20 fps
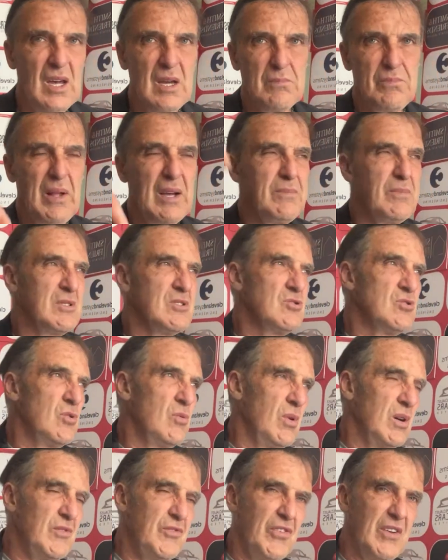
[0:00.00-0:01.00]
Blackburn's no
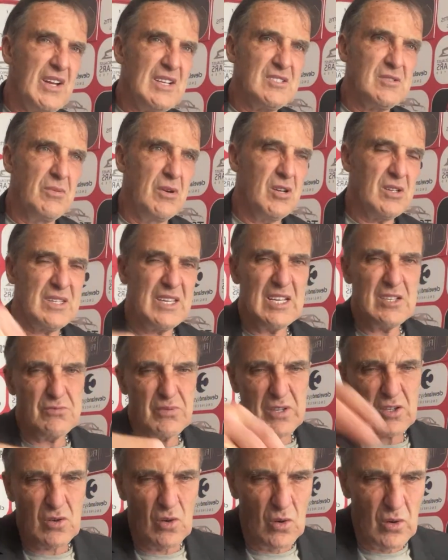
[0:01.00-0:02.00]
one for X amount of games.
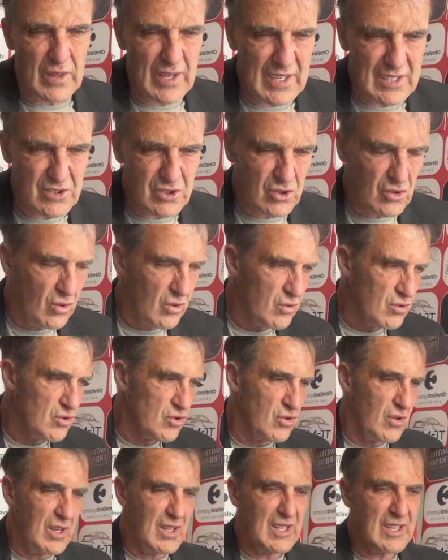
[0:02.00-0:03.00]
We go there, score
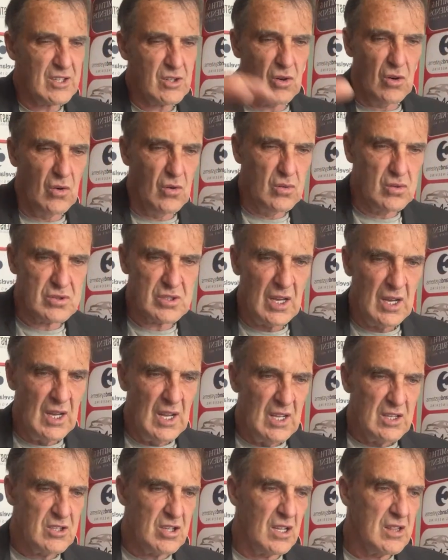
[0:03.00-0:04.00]
2 early goals,
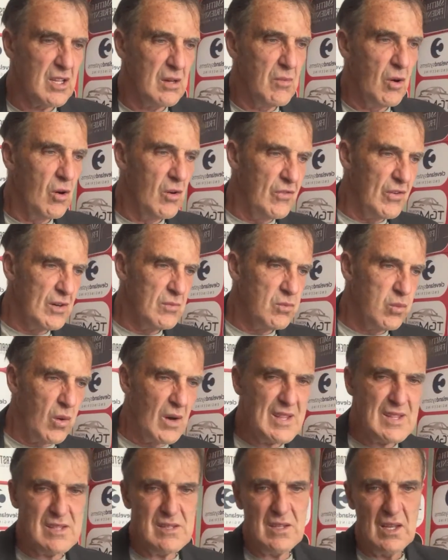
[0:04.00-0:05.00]
turn them over,
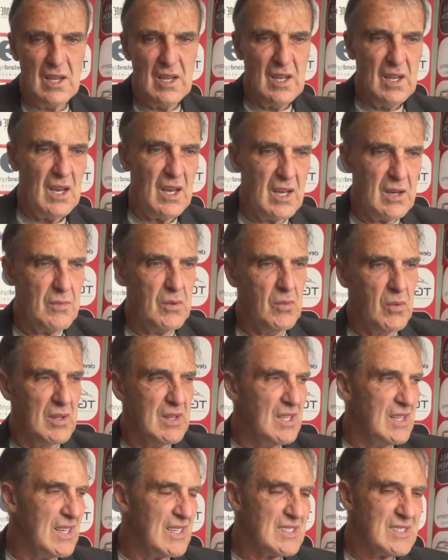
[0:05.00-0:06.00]
win. We won
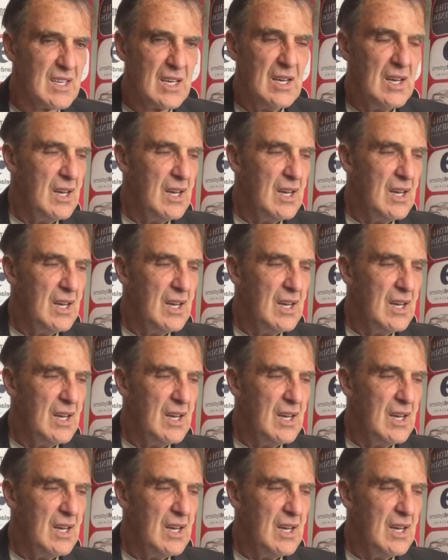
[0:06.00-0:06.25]
the next.